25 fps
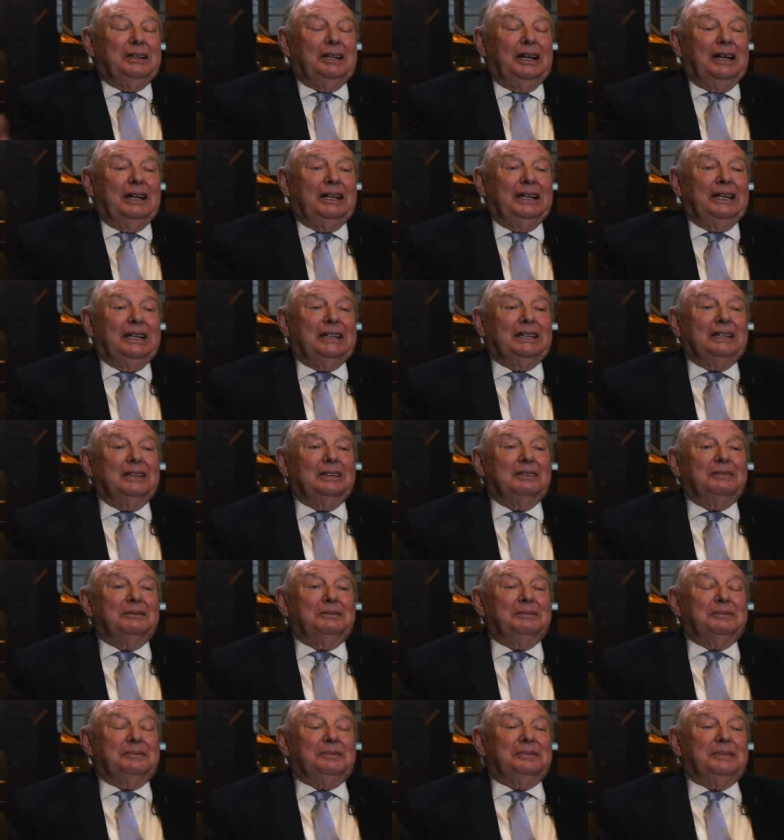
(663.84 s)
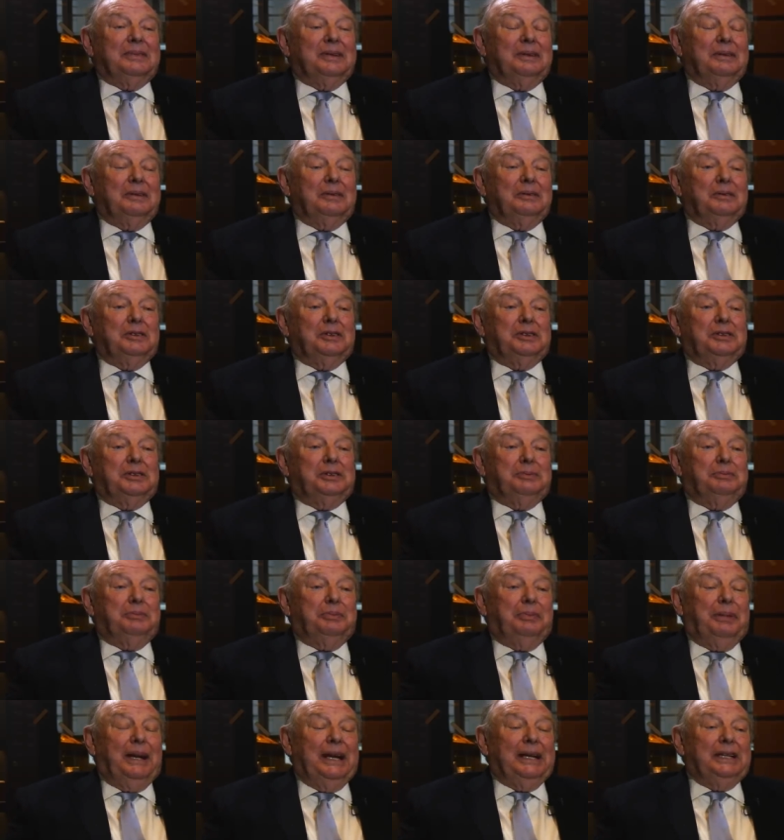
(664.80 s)
a, little
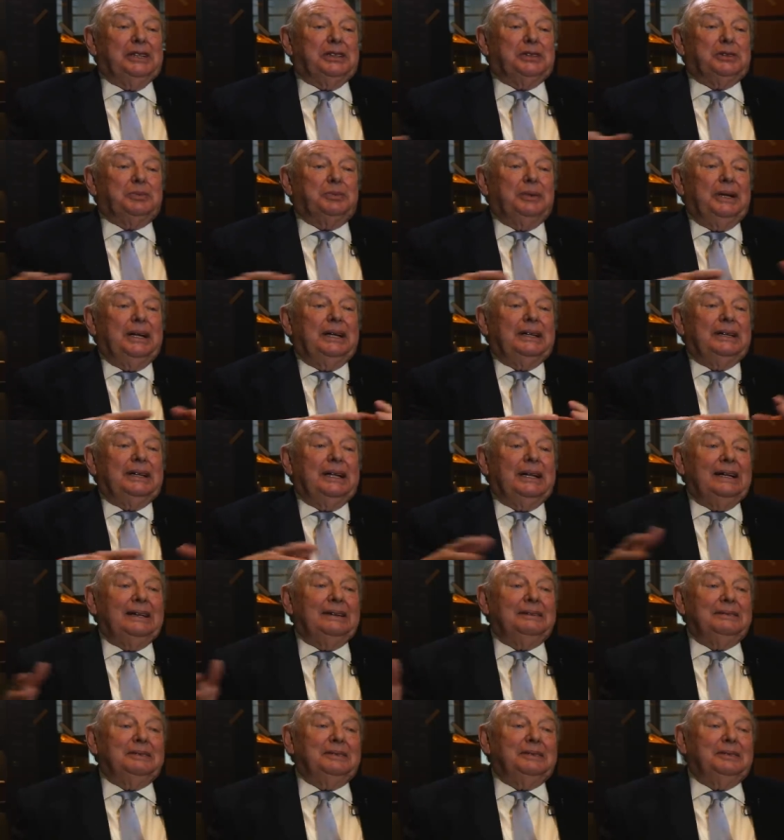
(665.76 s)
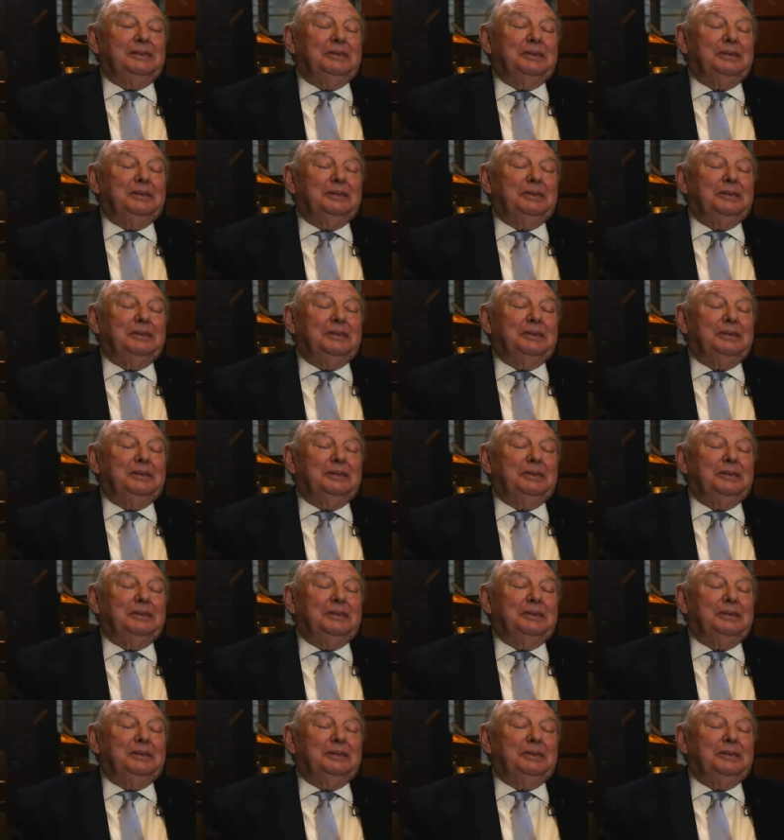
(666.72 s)
place where they